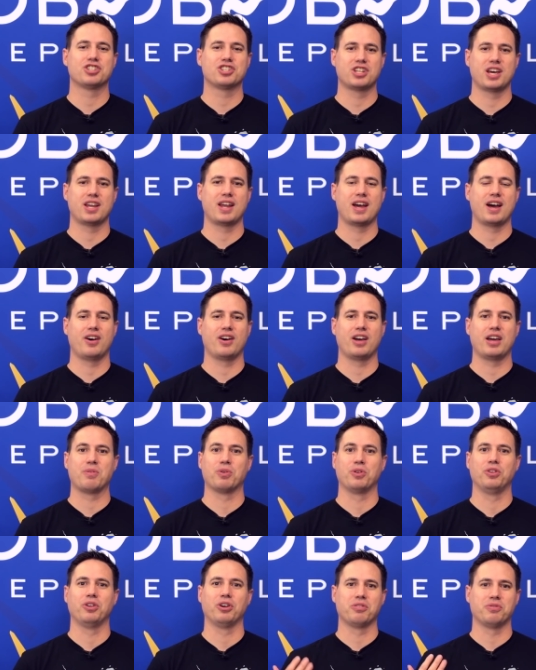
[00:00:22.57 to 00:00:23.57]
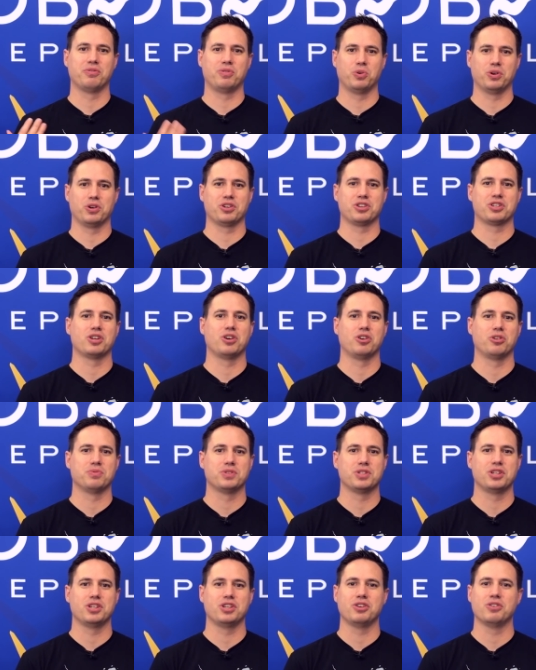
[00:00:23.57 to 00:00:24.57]
shed out and we're looking forward to showing them
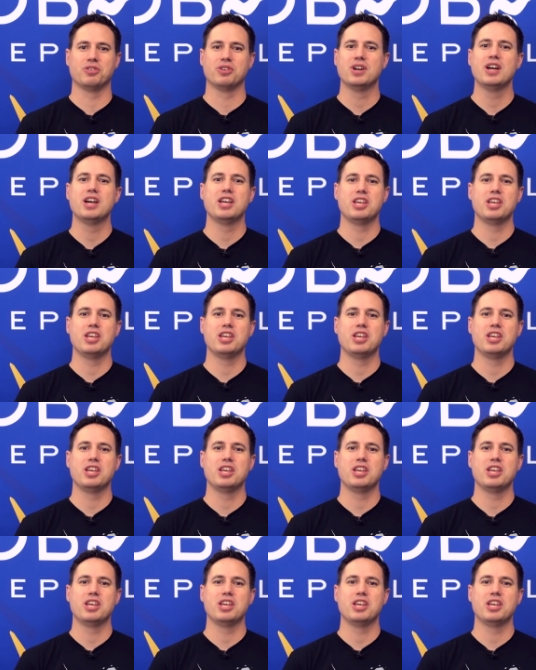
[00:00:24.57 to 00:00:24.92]
to you.